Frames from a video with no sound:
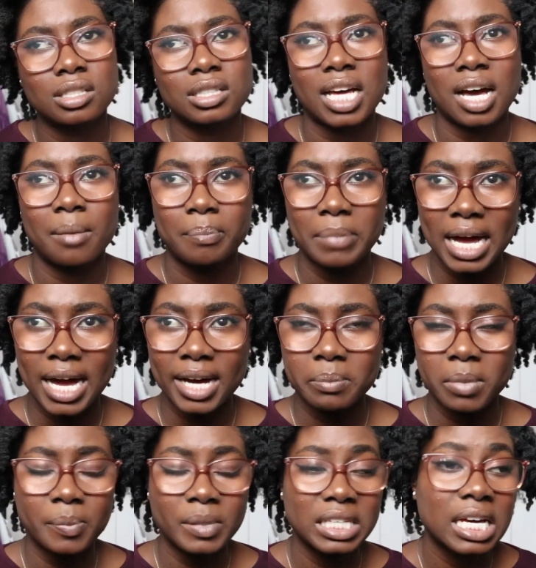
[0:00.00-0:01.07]
that bad,
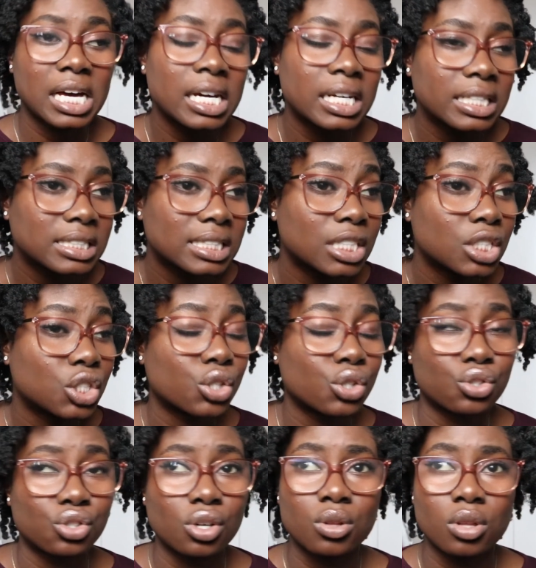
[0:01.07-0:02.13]
but because they took
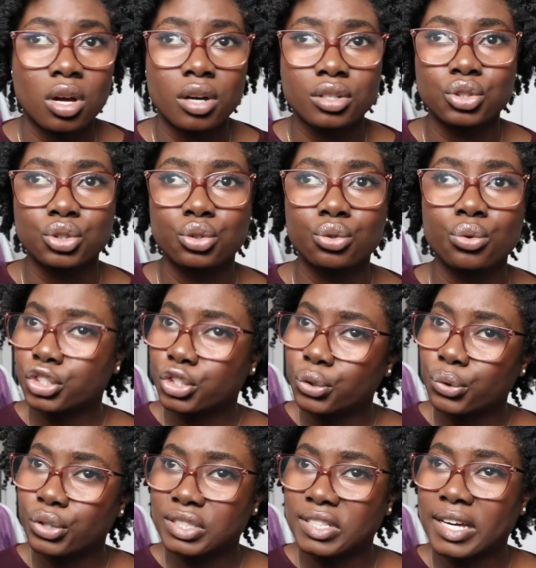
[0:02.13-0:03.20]
so long to
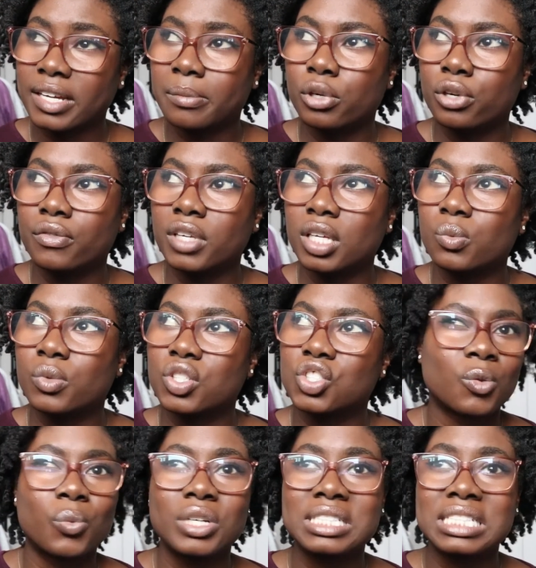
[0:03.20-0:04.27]
do the second movie,
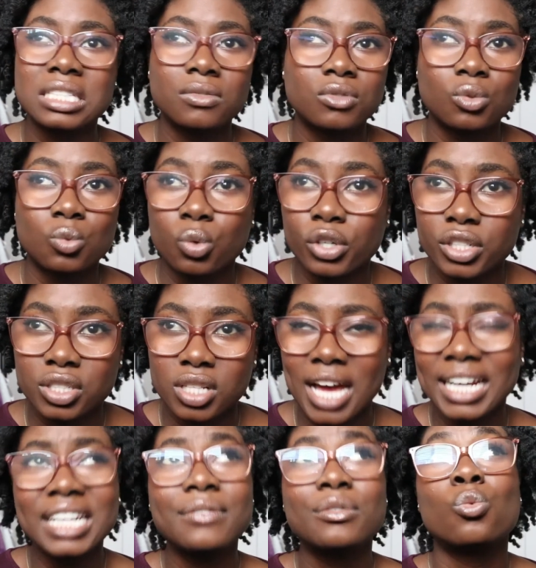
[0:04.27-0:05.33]
which was even worse, I
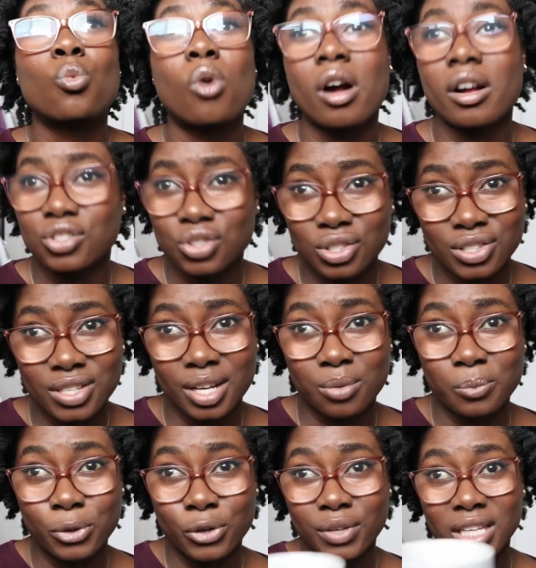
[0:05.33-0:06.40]
didn't even watch the
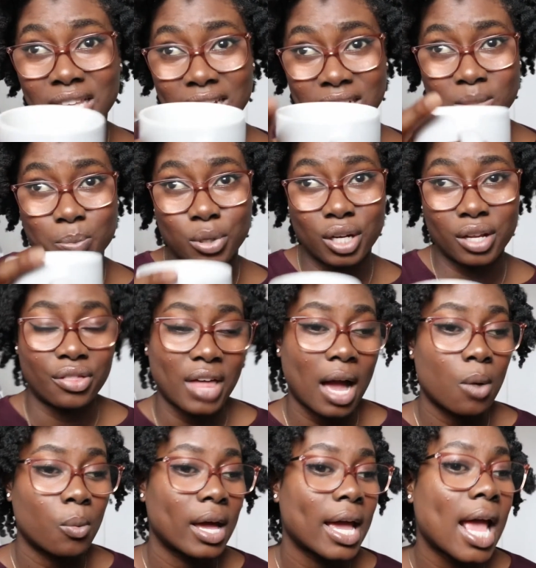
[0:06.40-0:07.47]
second movie, let's put it
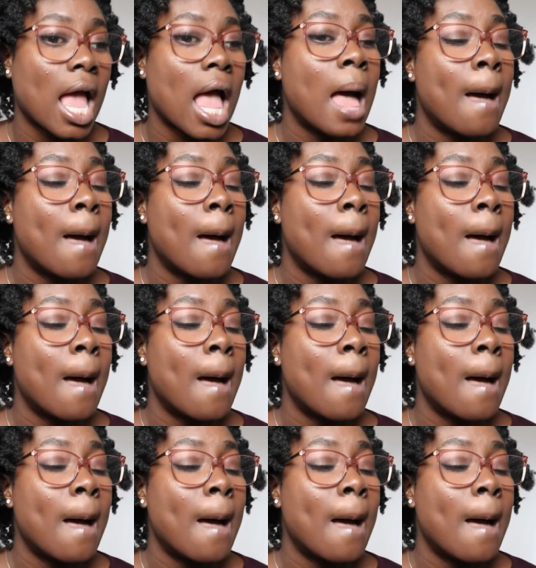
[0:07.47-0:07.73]
that way.